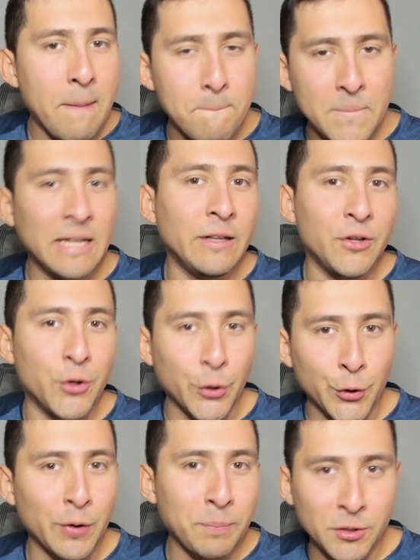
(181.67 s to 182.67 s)
million
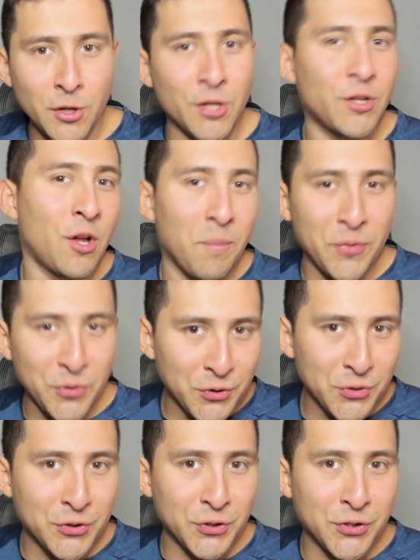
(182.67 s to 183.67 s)
crypto.com
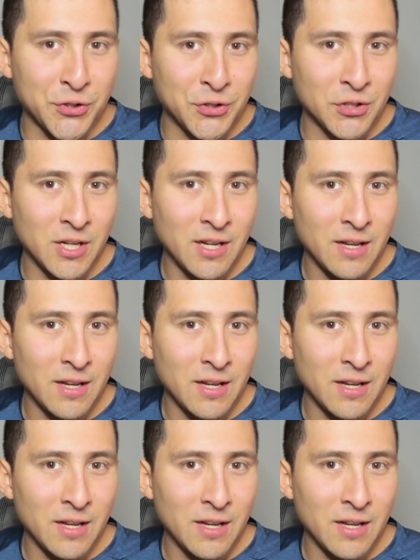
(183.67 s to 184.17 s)
users